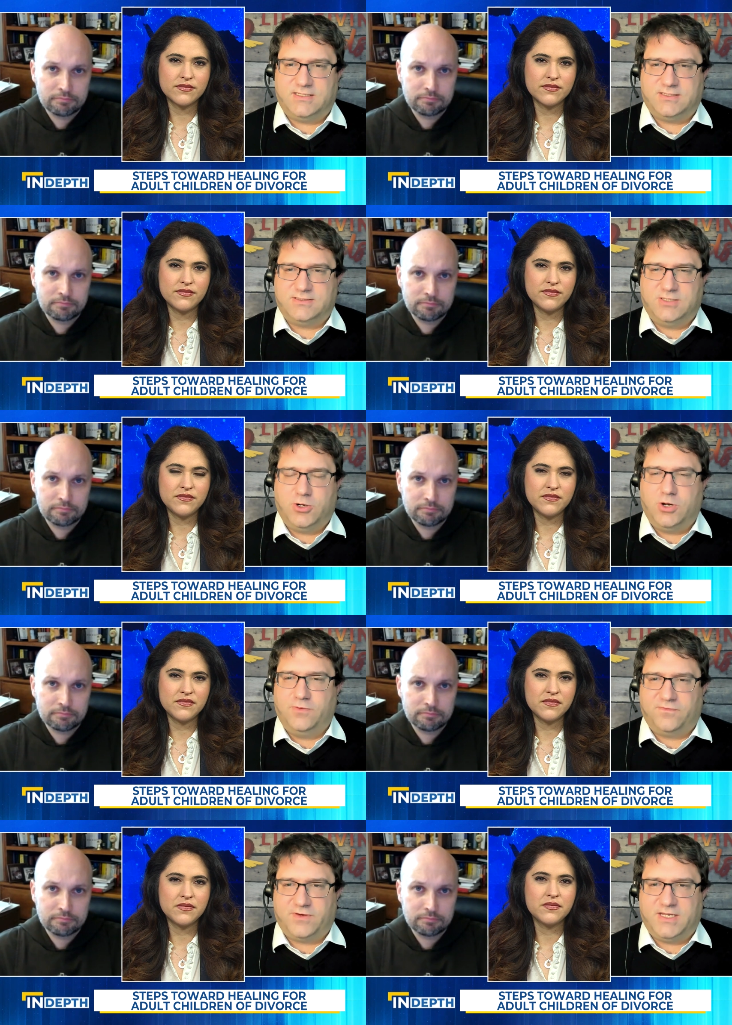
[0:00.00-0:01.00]
Speaker 1: there's no
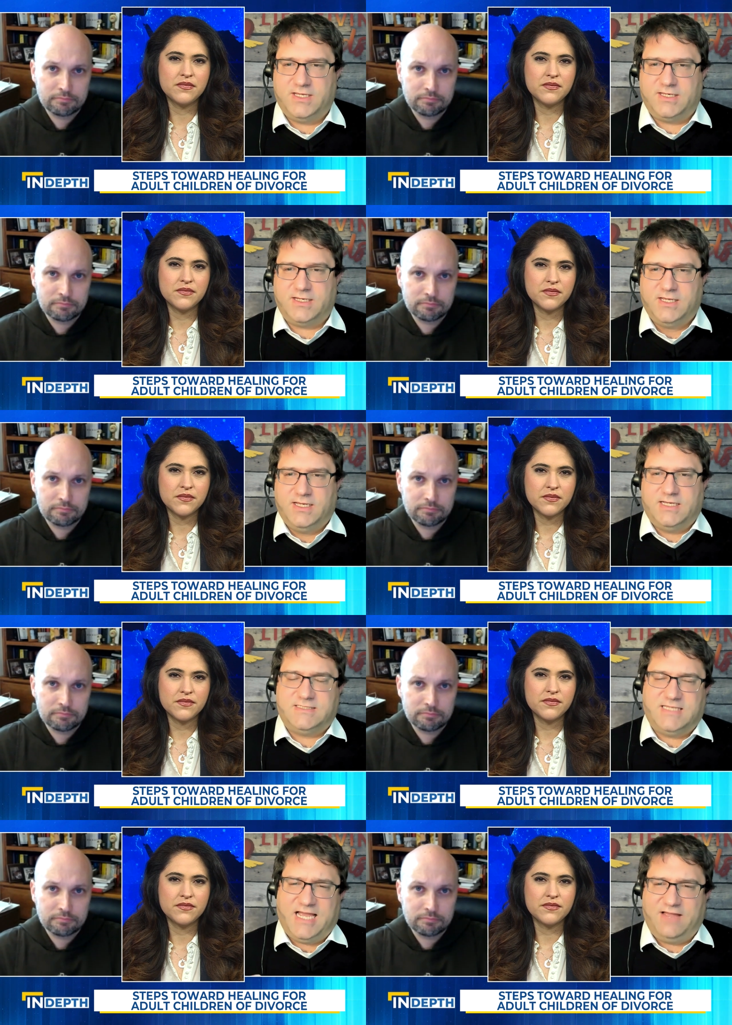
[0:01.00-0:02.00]
hope for healing is
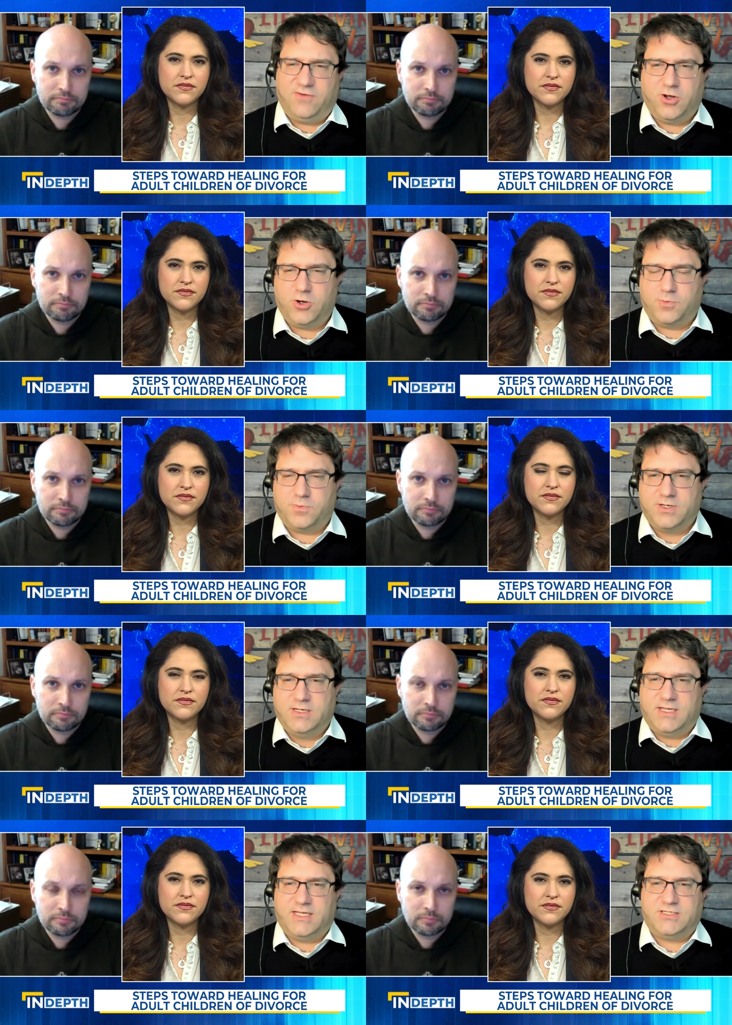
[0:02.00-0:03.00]
to have hope
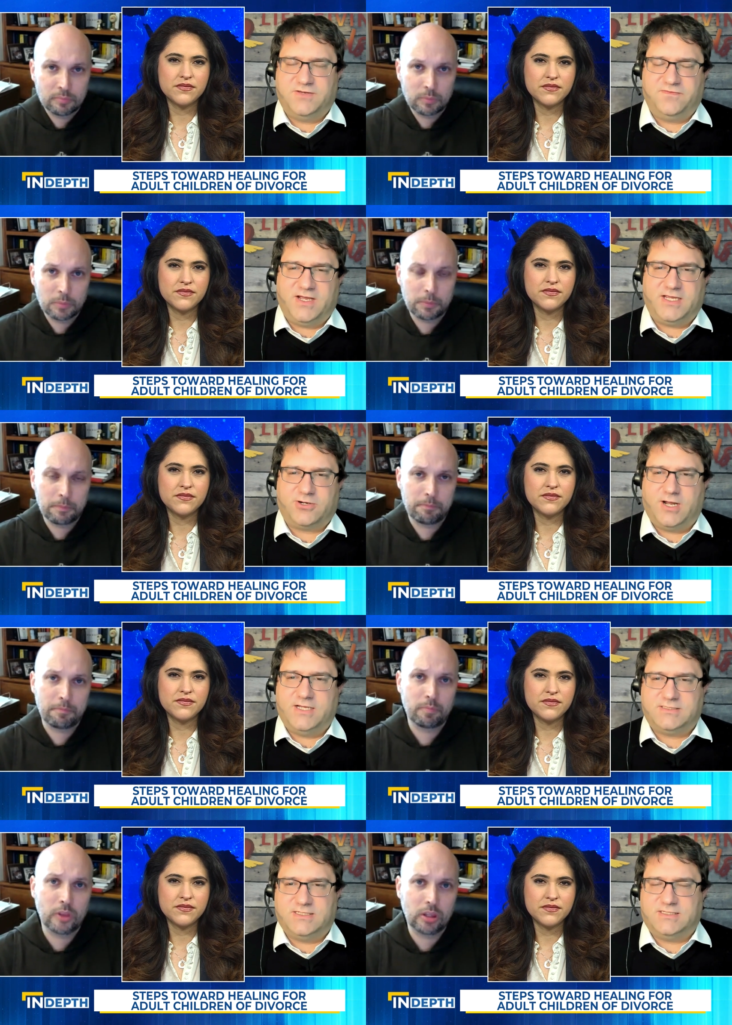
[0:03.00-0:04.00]
and to invite
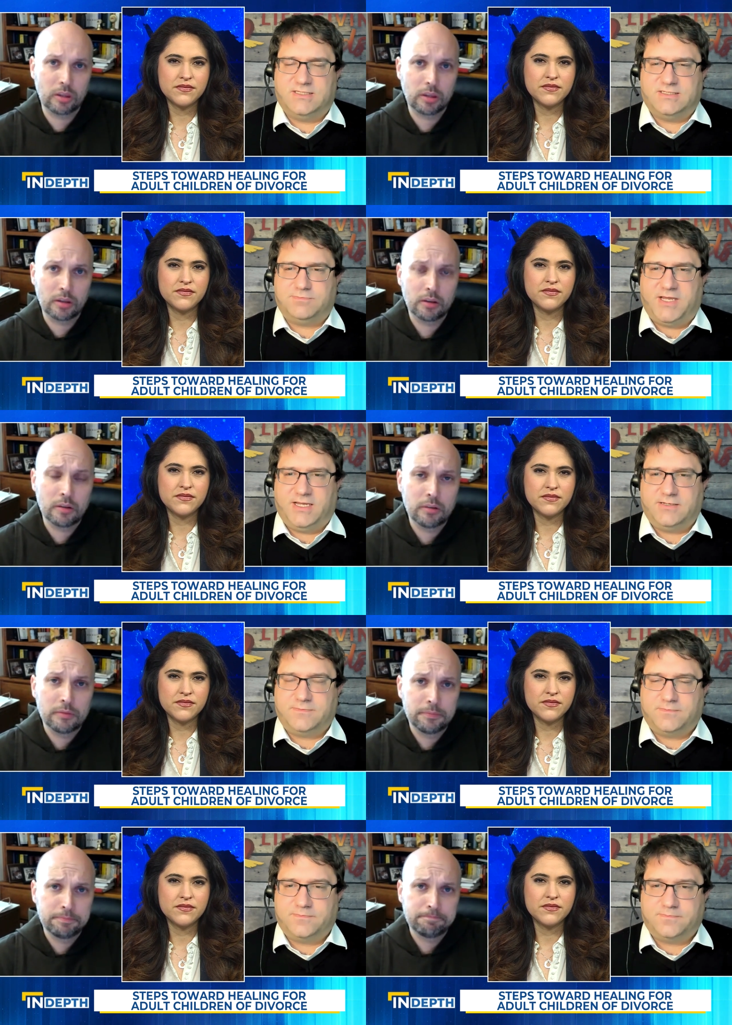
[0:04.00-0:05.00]
Christ into this pain.
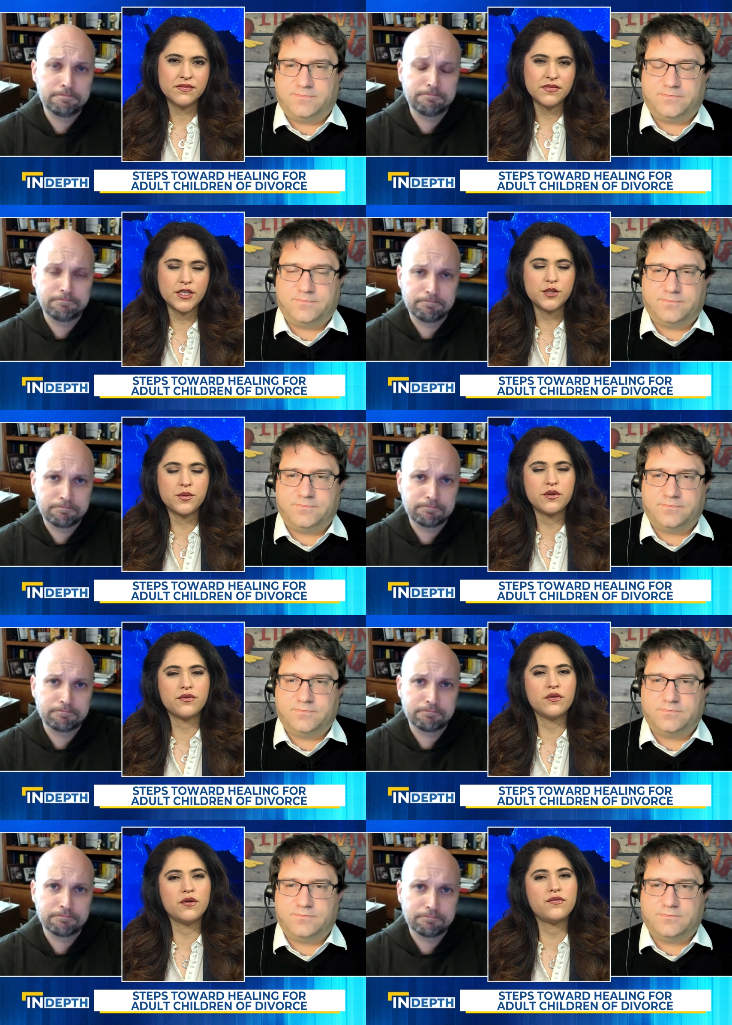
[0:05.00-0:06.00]
Speaker 2: That's
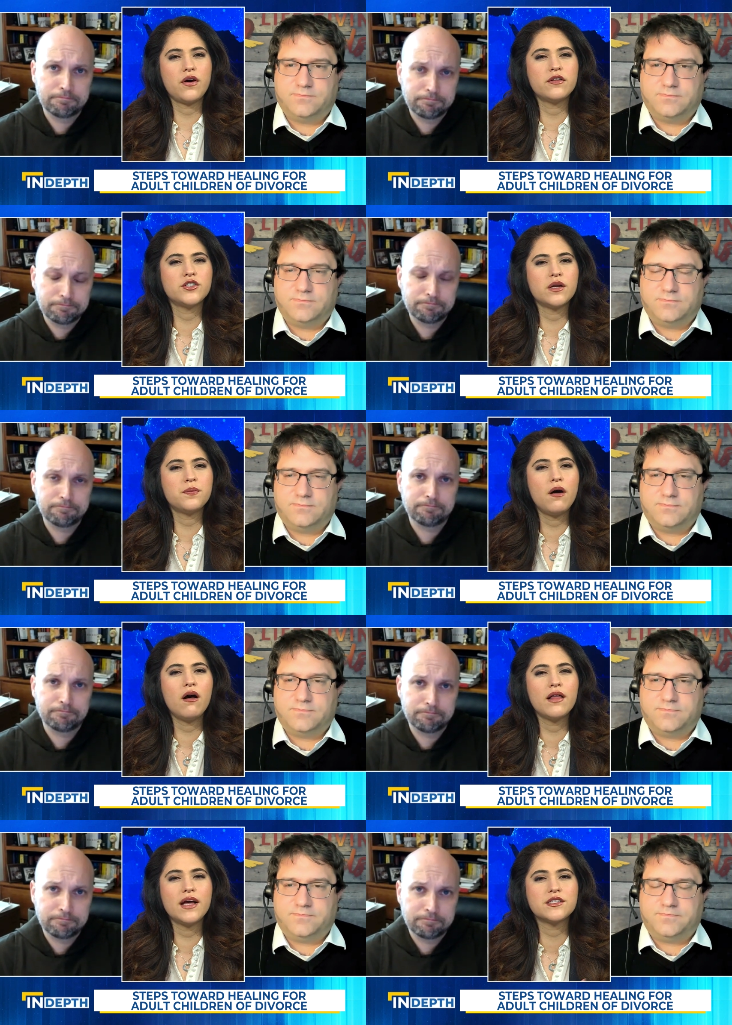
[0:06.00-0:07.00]
beautiful. Father John
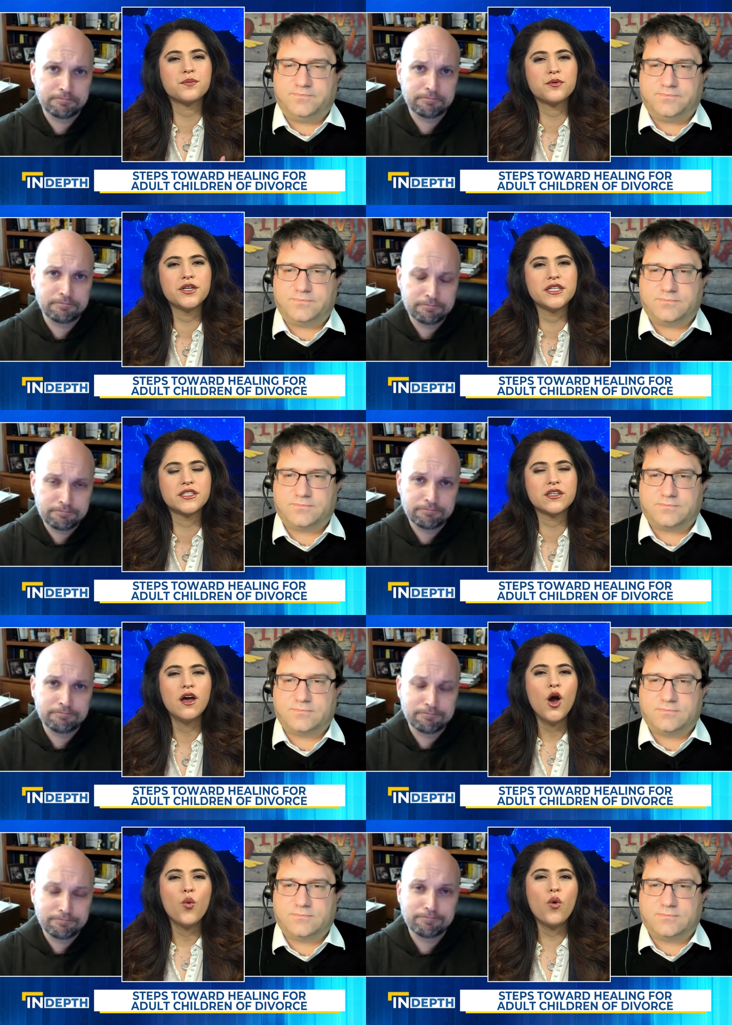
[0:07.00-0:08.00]
Paul, as a priest,
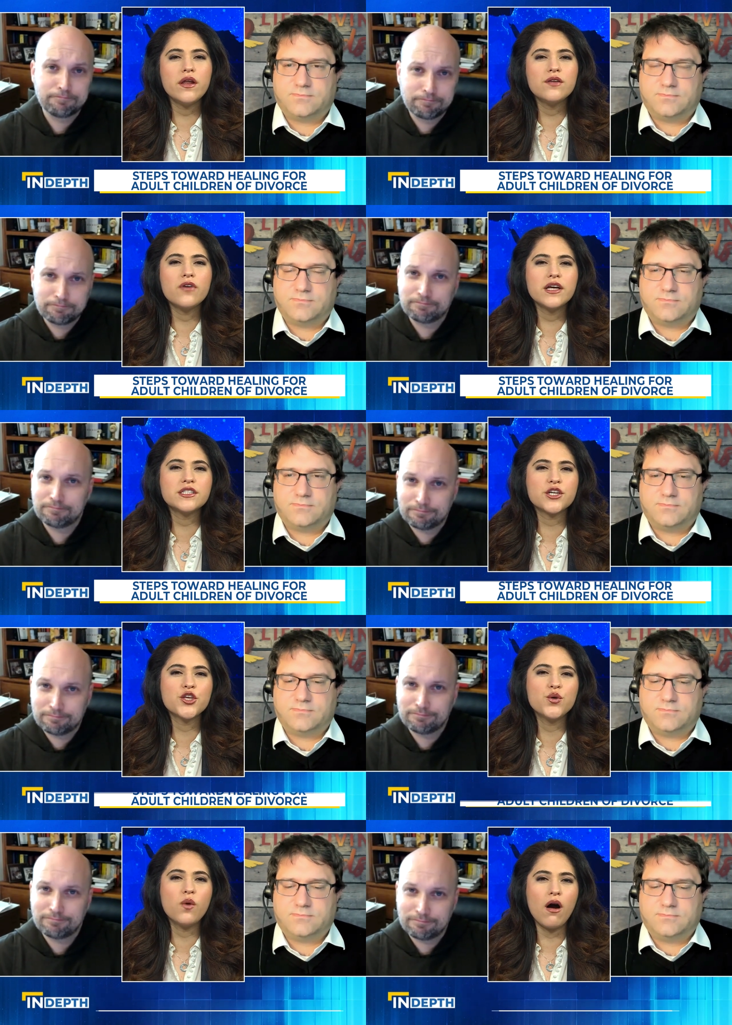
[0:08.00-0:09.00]
what advice
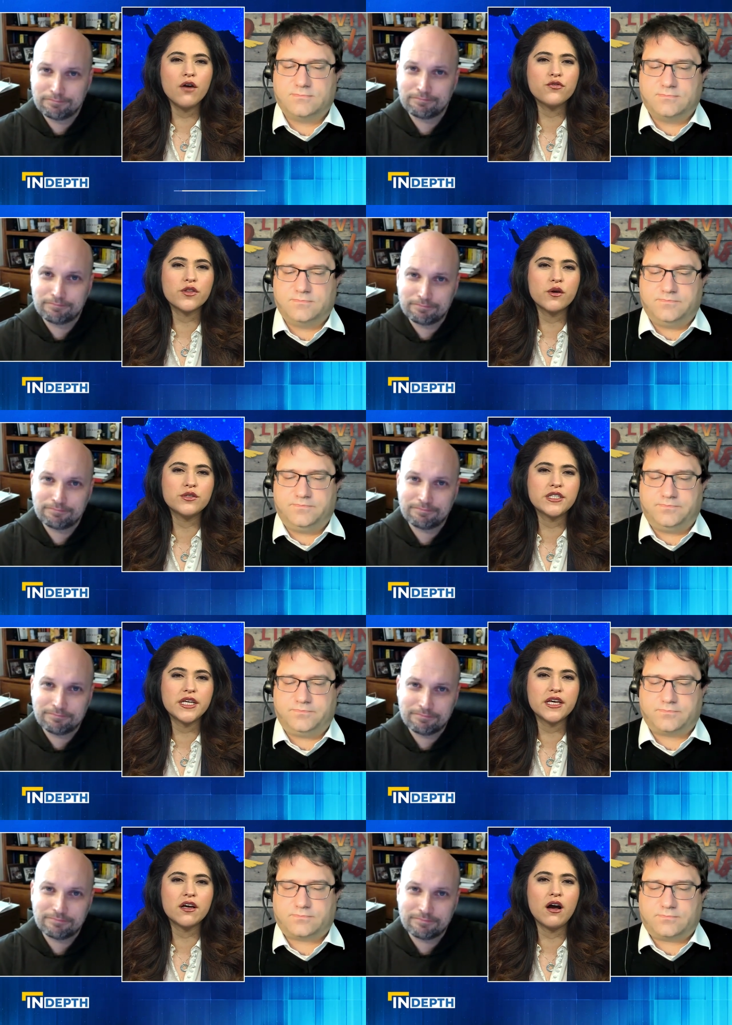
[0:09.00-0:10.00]
can you offer those
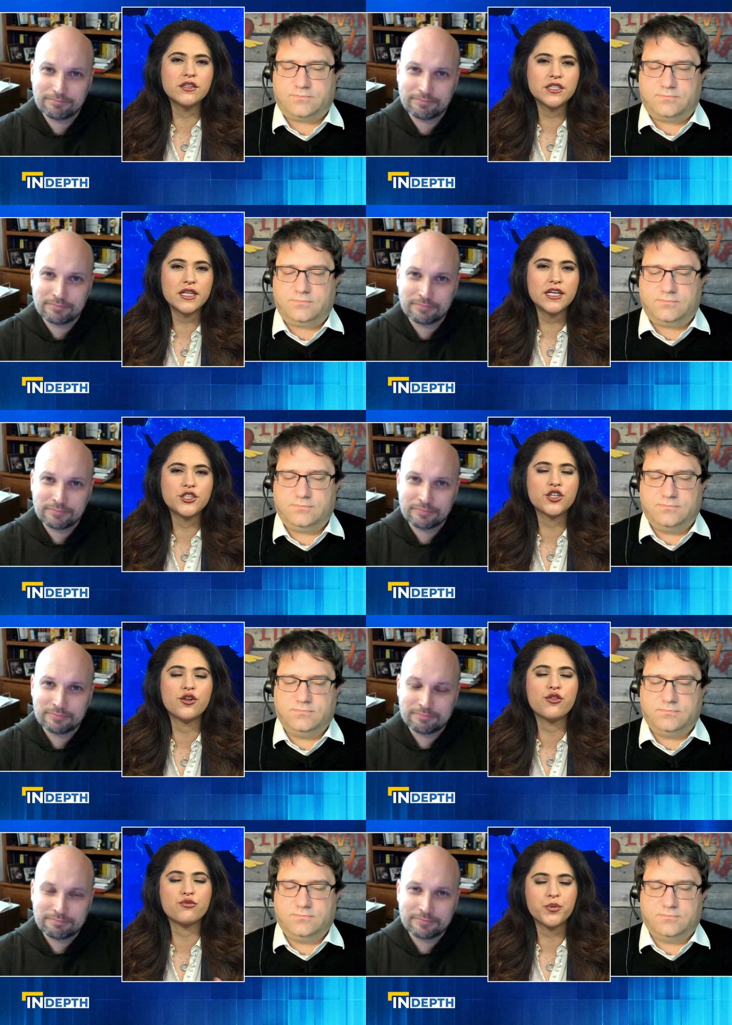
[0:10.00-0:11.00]
seeking
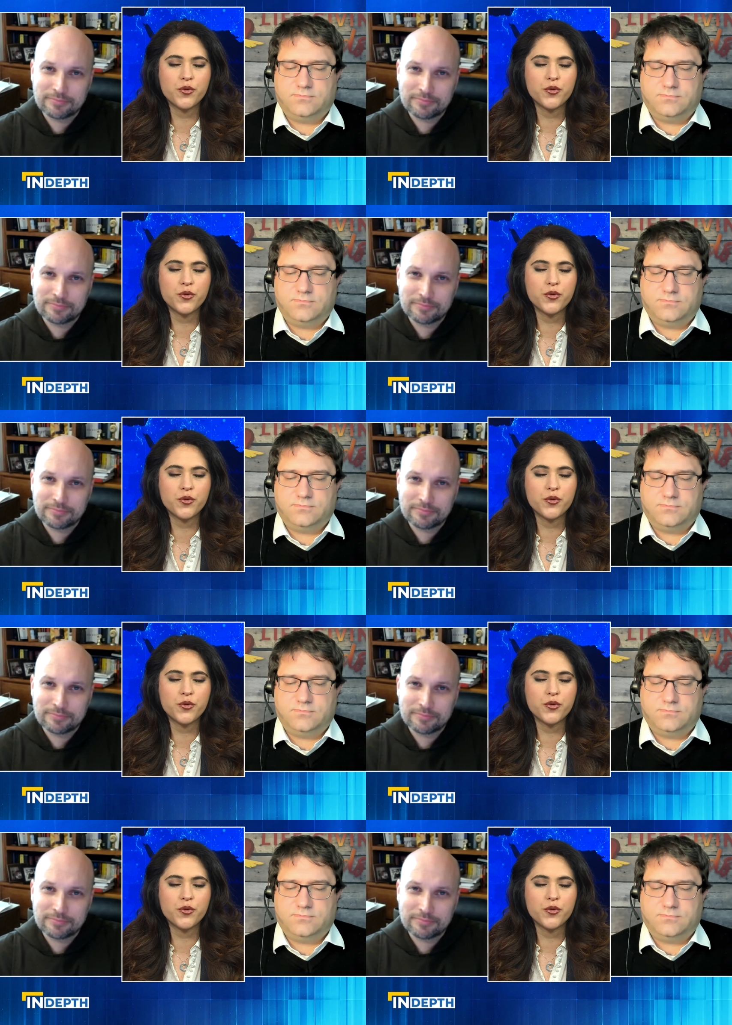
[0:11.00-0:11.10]
consolation through